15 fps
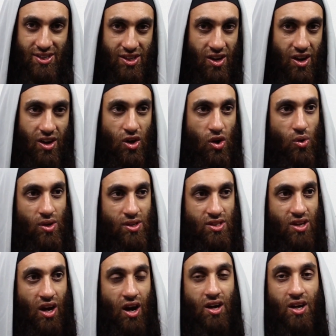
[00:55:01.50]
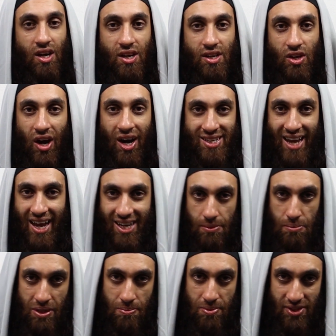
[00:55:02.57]
and you can't go and start, you know,
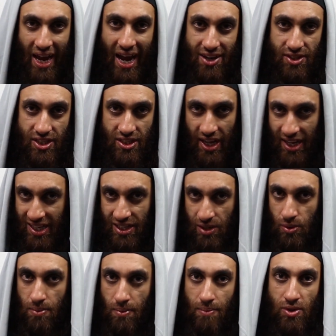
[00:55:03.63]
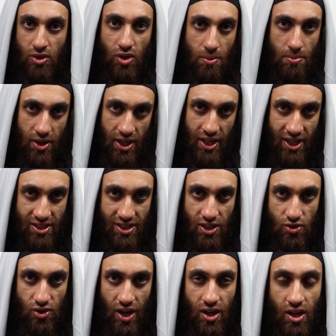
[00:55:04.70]
attacking people's houses like he did with Imam Al-Tabari,
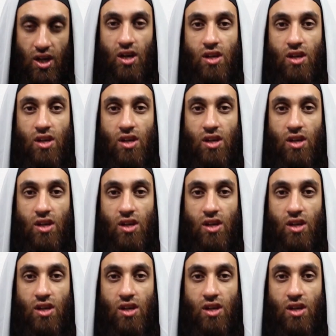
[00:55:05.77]
etc.